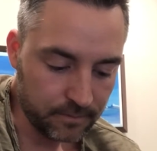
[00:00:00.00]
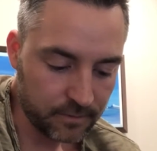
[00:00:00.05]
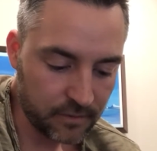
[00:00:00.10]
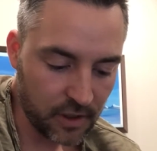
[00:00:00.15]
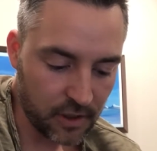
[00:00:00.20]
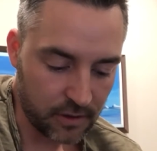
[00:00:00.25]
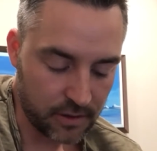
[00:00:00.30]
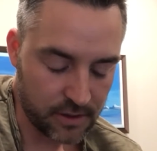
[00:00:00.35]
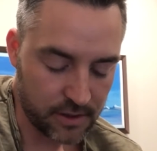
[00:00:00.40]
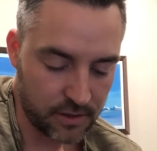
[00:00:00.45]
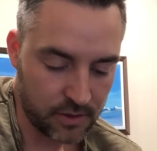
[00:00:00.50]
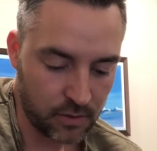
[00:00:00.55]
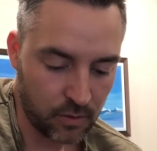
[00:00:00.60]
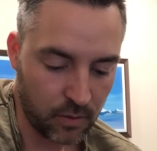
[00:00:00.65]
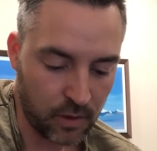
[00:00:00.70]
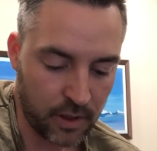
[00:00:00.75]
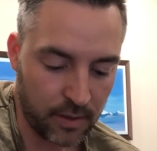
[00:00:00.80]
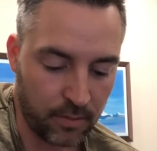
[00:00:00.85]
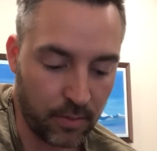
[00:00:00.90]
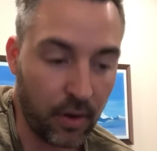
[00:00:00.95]
there's this
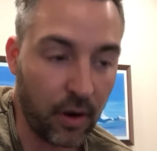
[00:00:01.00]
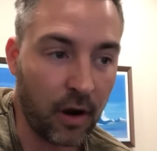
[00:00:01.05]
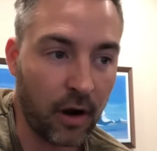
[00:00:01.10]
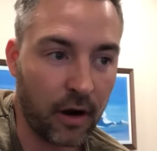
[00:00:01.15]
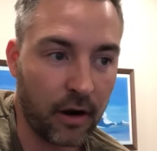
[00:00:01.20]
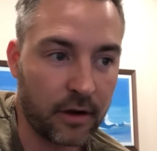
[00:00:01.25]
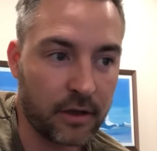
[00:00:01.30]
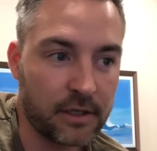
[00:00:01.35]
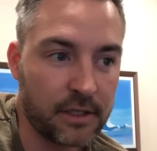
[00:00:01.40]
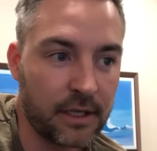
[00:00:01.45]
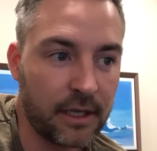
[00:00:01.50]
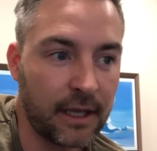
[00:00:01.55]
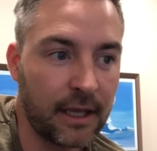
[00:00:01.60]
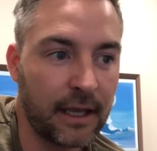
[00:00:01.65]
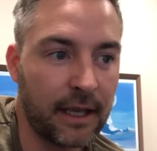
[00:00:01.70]
one part